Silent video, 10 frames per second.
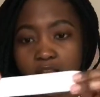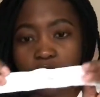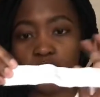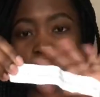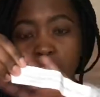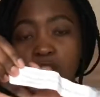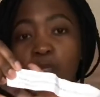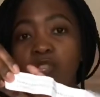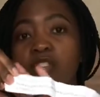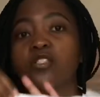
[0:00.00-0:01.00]
So this
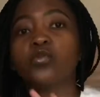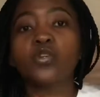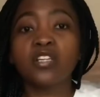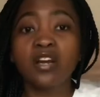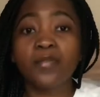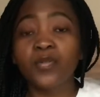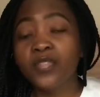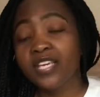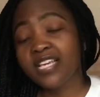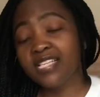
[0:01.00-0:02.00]
person is talking about the
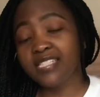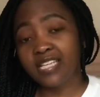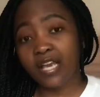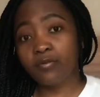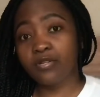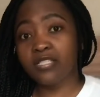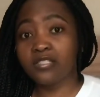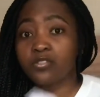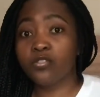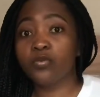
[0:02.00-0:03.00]
Easy
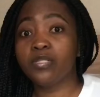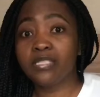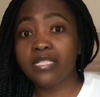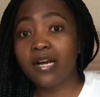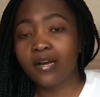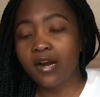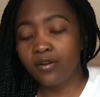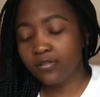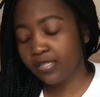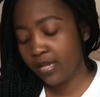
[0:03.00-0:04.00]
Equities USD account.